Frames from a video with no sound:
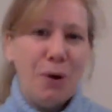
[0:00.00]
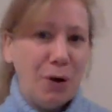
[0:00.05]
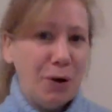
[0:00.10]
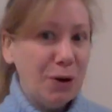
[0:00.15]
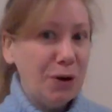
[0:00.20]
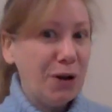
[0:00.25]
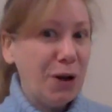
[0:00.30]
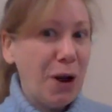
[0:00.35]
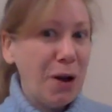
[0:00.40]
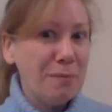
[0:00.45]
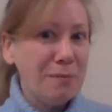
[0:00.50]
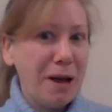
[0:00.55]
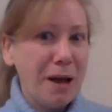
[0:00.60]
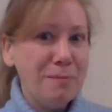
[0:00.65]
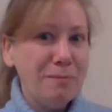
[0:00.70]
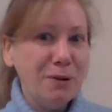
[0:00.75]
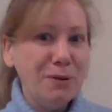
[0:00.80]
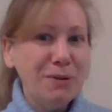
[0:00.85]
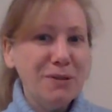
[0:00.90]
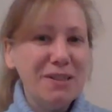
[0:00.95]
put on my
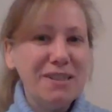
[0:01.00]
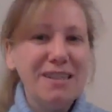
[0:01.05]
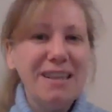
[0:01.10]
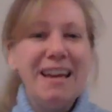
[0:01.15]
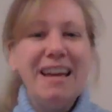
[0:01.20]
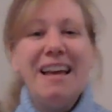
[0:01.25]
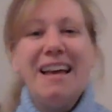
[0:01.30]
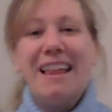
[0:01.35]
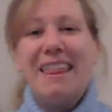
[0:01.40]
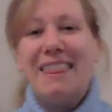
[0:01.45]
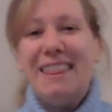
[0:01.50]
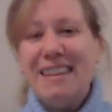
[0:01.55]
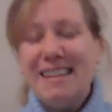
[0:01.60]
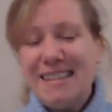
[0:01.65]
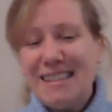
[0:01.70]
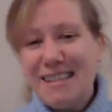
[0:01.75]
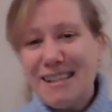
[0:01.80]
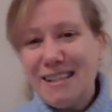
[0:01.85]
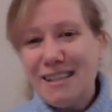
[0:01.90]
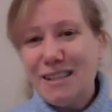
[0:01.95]
boots.
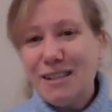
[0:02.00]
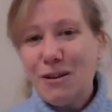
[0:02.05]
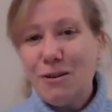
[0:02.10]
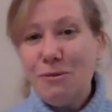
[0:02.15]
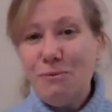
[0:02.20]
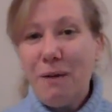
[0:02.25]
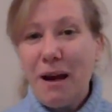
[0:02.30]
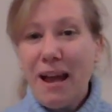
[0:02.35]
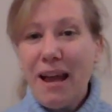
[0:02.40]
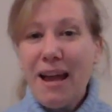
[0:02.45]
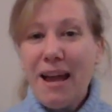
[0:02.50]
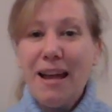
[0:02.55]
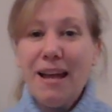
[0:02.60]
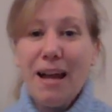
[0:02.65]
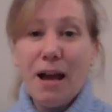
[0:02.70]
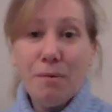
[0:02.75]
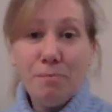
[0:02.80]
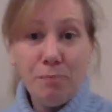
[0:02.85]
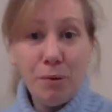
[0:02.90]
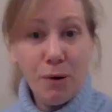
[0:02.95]
This is the way
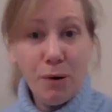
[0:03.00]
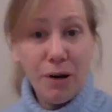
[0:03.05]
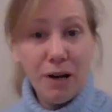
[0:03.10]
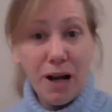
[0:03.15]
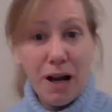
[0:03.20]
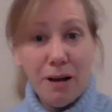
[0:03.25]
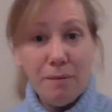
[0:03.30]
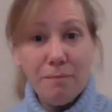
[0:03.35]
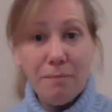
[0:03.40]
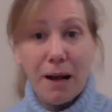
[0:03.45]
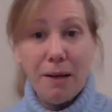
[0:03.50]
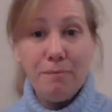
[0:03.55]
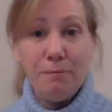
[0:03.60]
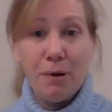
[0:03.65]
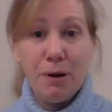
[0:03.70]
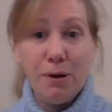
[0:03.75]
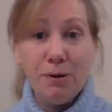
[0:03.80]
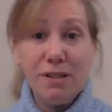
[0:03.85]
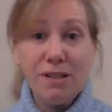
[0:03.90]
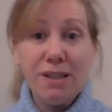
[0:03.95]
I put on my
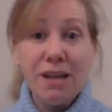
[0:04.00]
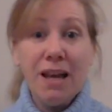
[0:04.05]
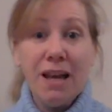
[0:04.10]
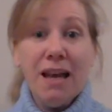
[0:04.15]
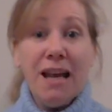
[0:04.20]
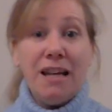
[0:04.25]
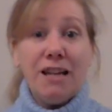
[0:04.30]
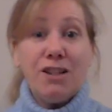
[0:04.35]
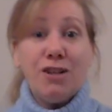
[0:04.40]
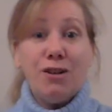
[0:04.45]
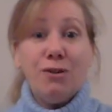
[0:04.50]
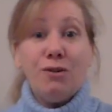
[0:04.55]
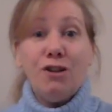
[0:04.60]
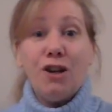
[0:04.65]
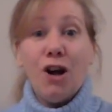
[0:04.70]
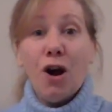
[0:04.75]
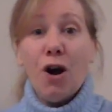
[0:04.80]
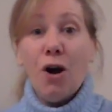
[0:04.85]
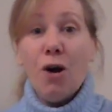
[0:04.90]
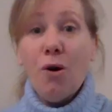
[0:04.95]
boots to
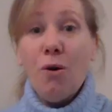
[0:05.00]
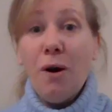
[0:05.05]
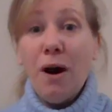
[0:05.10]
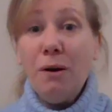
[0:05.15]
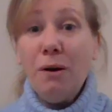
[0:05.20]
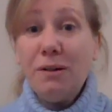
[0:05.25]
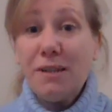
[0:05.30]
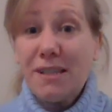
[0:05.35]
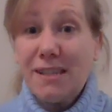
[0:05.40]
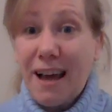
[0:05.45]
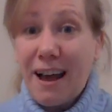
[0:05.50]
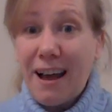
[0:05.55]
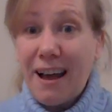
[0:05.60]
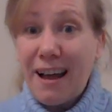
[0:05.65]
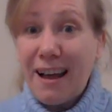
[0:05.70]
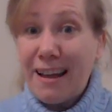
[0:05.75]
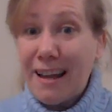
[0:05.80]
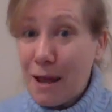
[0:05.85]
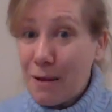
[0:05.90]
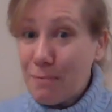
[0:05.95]
go
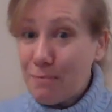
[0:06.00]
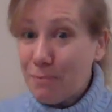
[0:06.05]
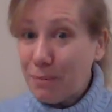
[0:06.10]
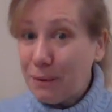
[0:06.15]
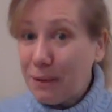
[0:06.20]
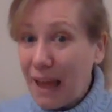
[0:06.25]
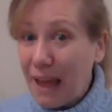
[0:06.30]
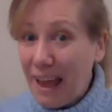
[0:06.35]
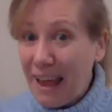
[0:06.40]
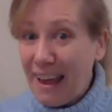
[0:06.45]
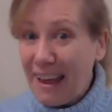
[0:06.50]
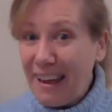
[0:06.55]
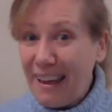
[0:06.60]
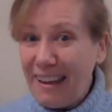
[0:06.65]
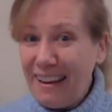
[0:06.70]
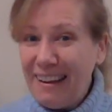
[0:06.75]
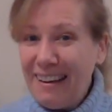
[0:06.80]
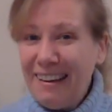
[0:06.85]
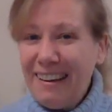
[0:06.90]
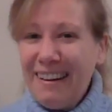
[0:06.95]
outside and
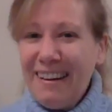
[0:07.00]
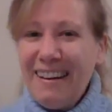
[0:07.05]
play.